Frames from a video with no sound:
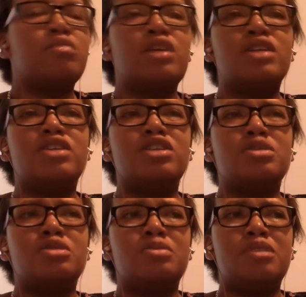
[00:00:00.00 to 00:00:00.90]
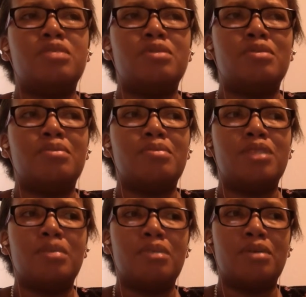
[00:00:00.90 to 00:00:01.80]
he's going to be
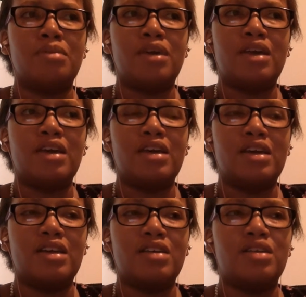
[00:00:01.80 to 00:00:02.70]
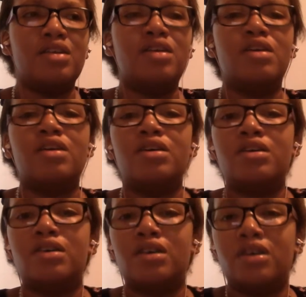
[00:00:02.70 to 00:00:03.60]
the big baddie in
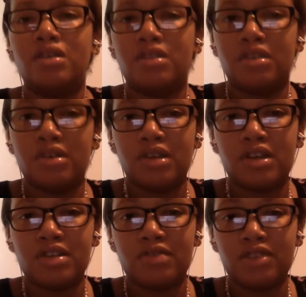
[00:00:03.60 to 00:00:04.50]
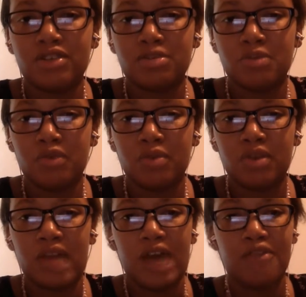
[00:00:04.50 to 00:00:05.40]
the next Avengers movie with
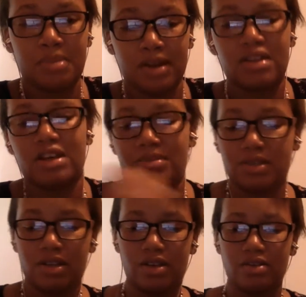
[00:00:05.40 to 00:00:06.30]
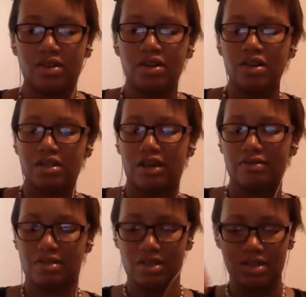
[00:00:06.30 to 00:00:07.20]
everybody that comes in there. So
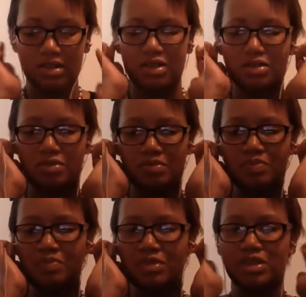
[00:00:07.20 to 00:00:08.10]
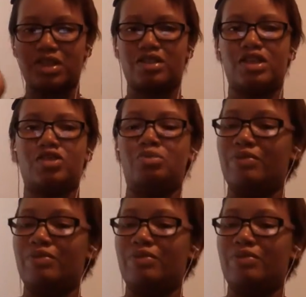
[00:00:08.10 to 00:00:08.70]
obviously, you know, it's going to take two